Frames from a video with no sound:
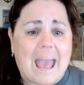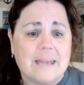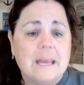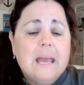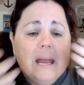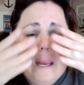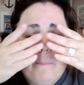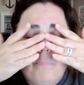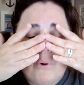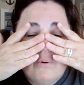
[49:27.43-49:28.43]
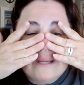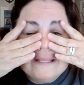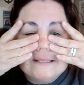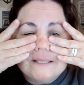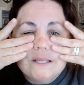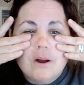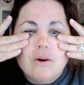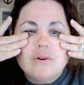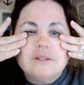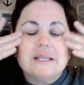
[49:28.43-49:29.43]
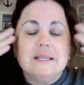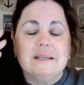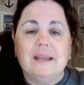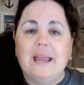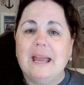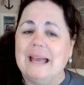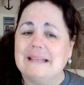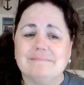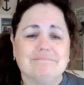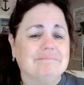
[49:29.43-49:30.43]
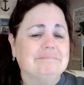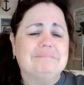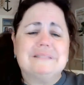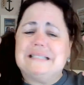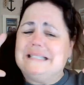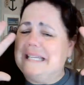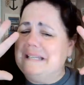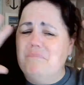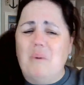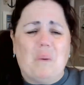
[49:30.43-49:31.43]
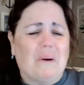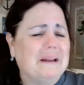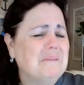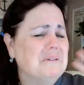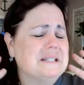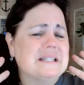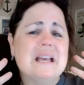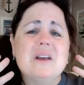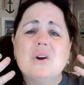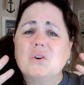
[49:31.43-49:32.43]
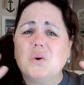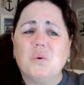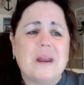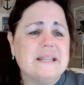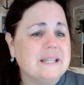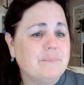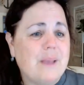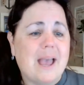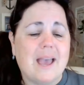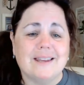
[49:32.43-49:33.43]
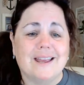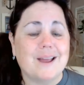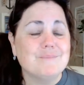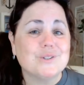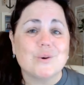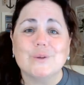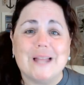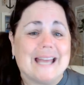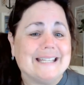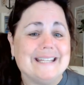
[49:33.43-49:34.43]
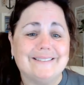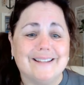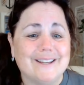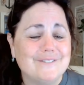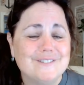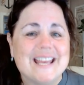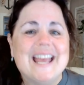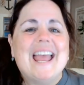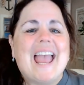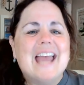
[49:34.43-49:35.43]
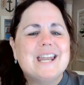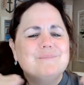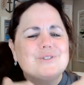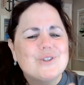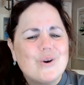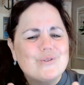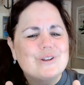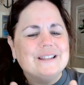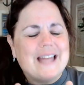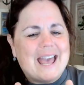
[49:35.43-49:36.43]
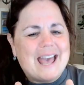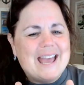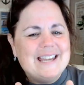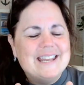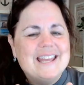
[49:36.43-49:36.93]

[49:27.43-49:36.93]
bad. It broke his nose and did more. It was crazy bad. And I'm so glad he lived. And I'm so glad